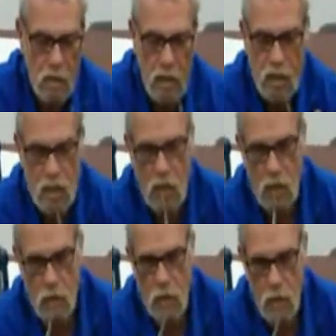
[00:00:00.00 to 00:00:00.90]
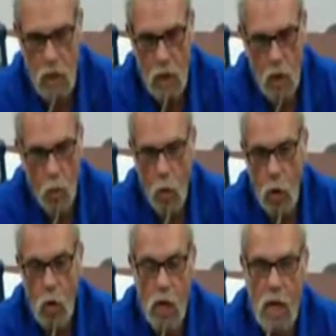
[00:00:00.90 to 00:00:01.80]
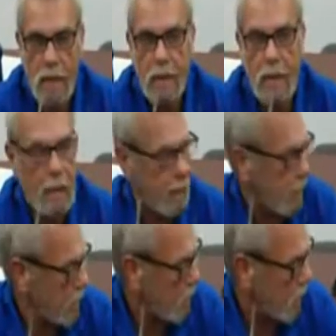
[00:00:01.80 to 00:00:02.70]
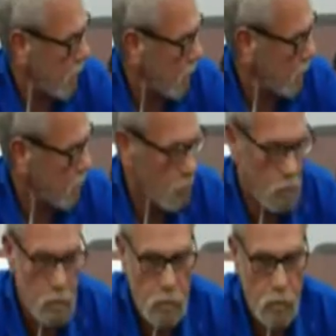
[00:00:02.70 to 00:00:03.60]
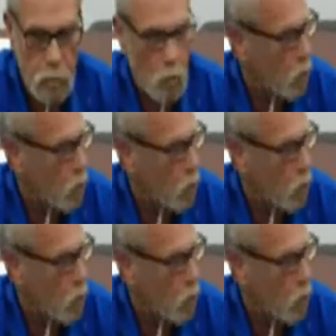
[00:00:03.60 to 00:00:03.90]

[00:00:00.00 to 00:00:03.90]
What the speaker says: These scissors will cut anything, from